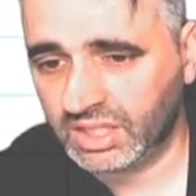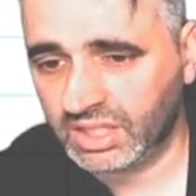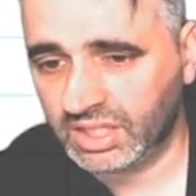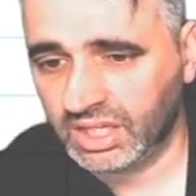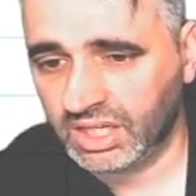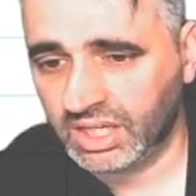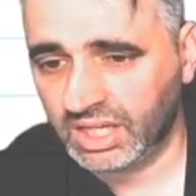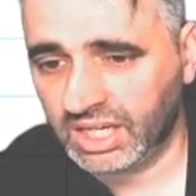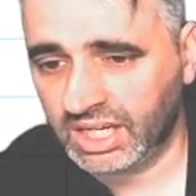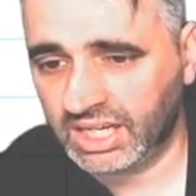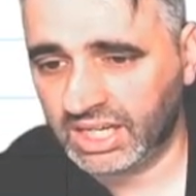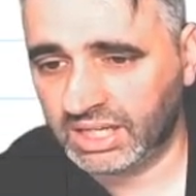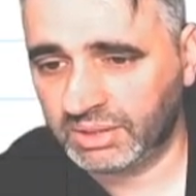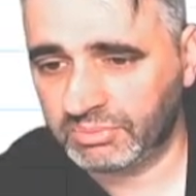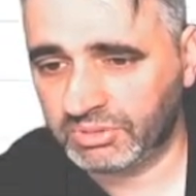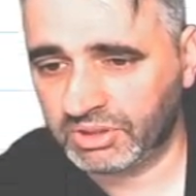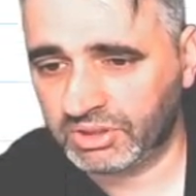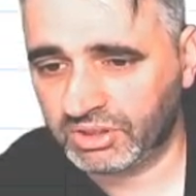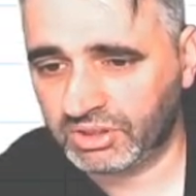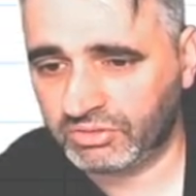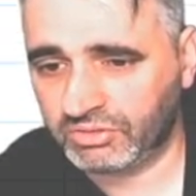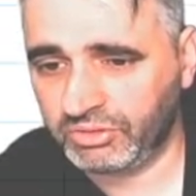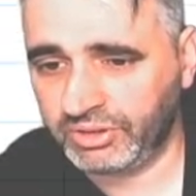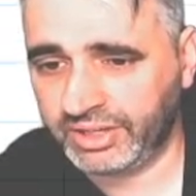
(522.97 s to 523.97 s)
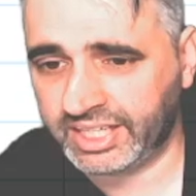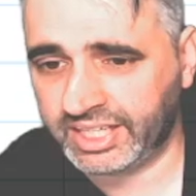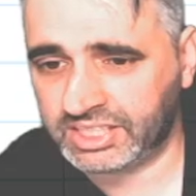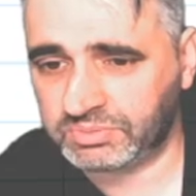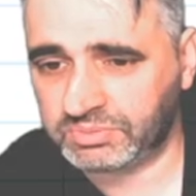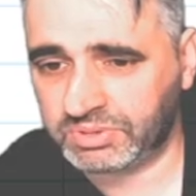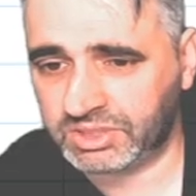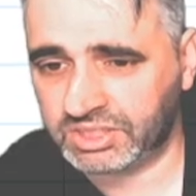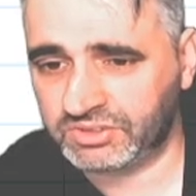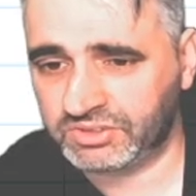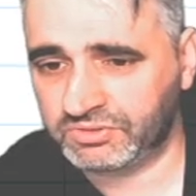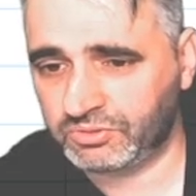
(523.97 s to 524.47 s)
3x plus
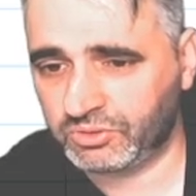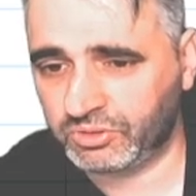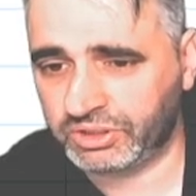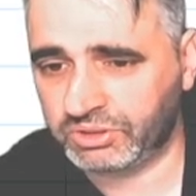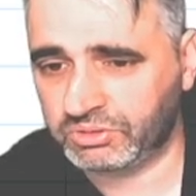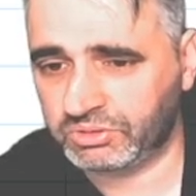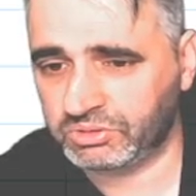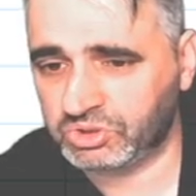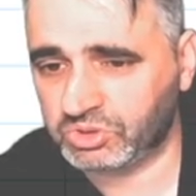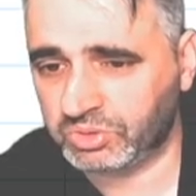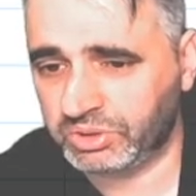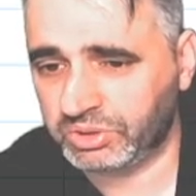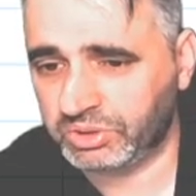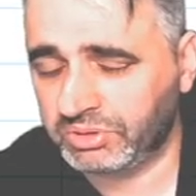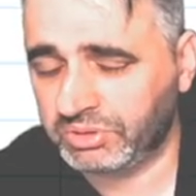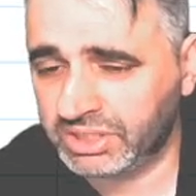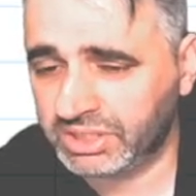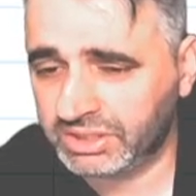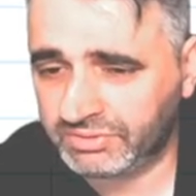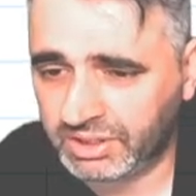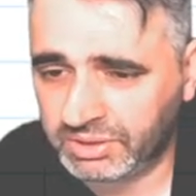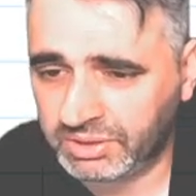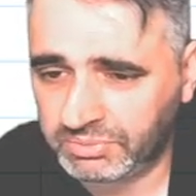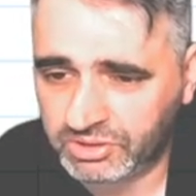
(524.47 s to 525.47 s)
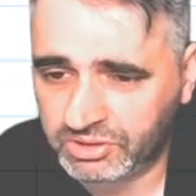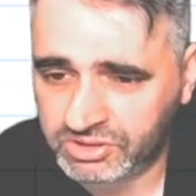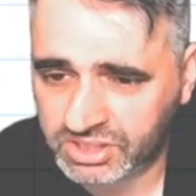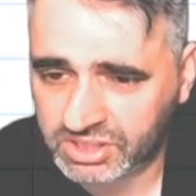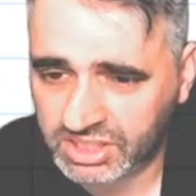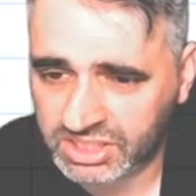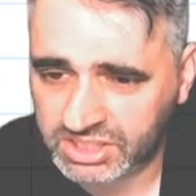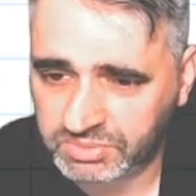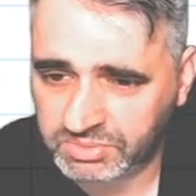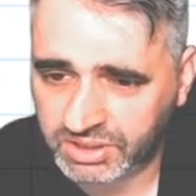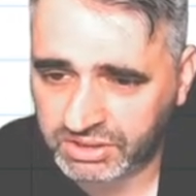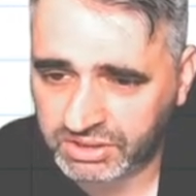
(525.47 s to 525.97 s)
4 equals 21. Divide both sides
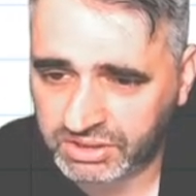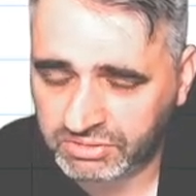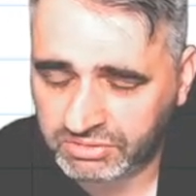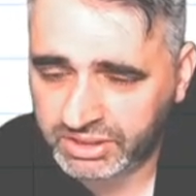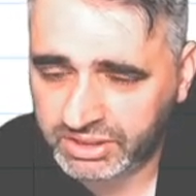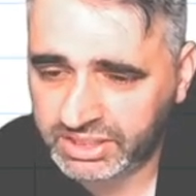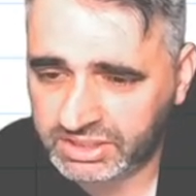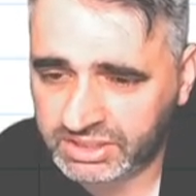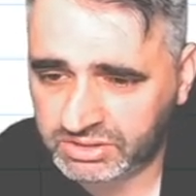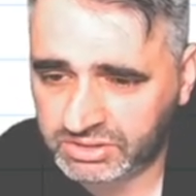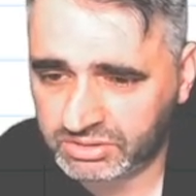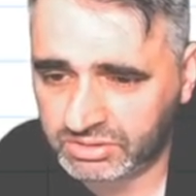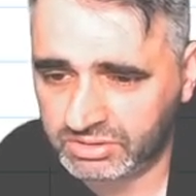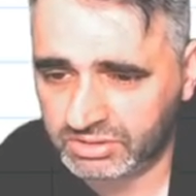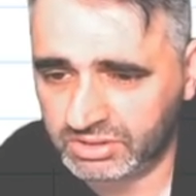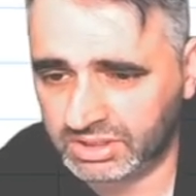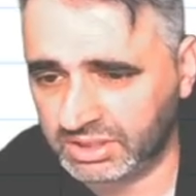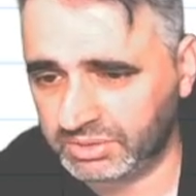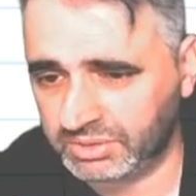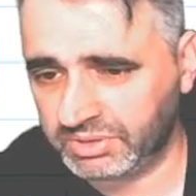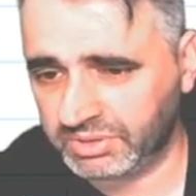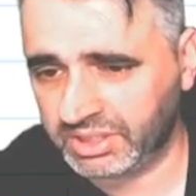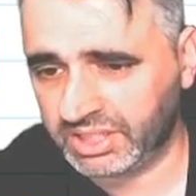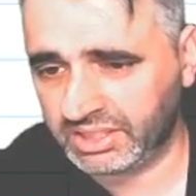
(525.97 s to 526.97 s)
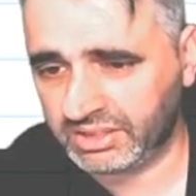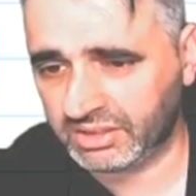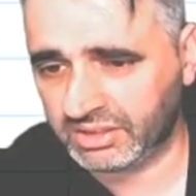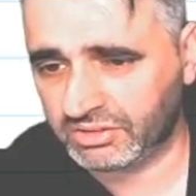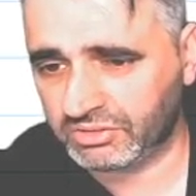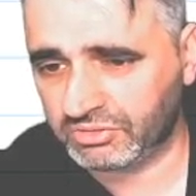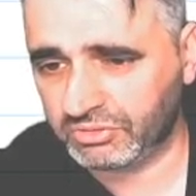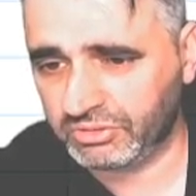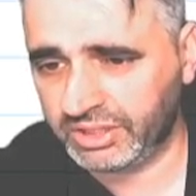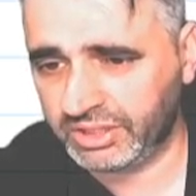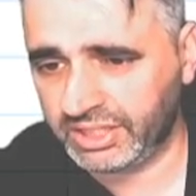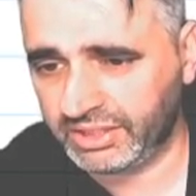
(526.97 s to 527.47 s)
by 3 to eliminate the
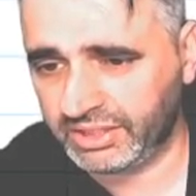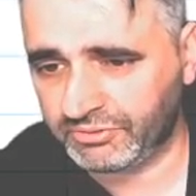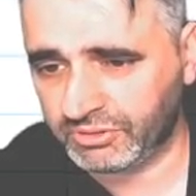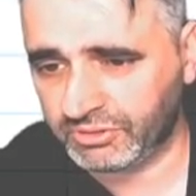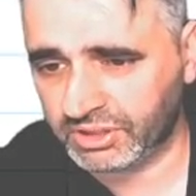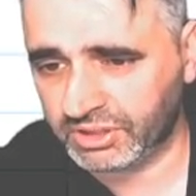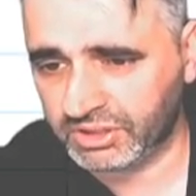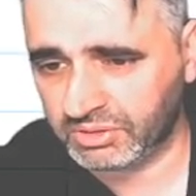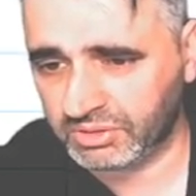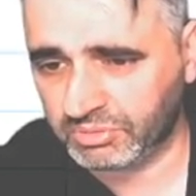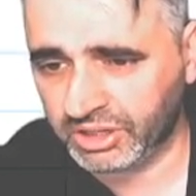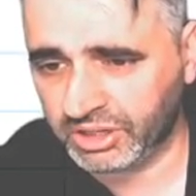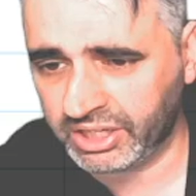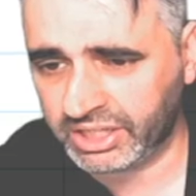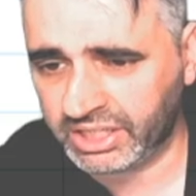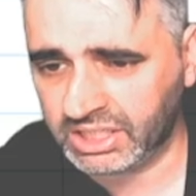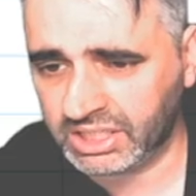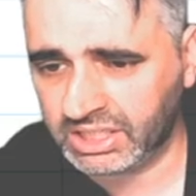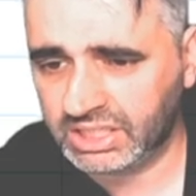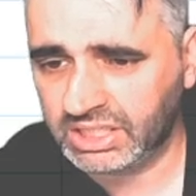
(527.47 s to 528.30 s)
3 in front of the bracket,